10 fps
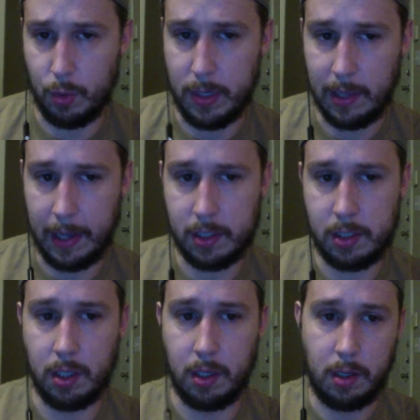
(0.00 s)
He likes
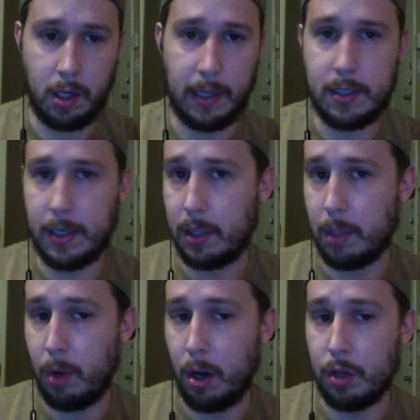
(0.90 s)
to get the
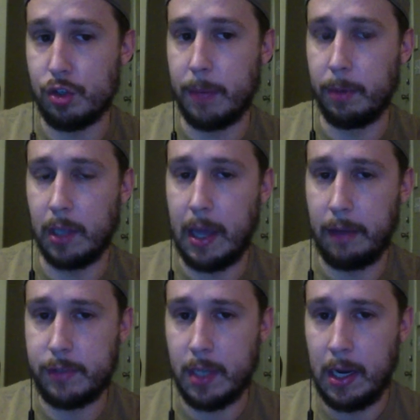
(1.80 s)
ball, dribble
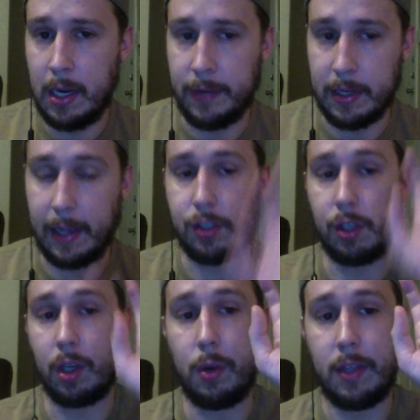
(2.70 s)
left, and he likes to
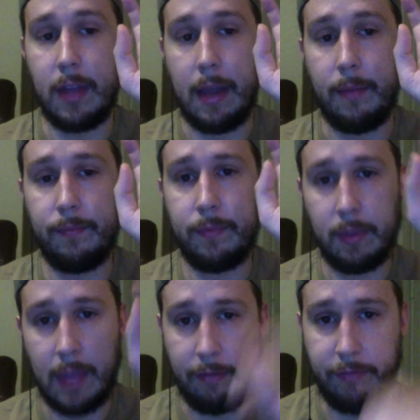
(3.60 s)
go to
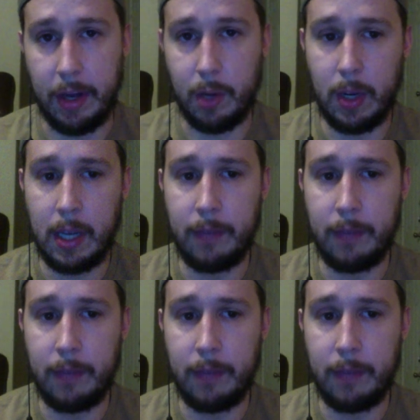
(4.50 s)
that fadeaway.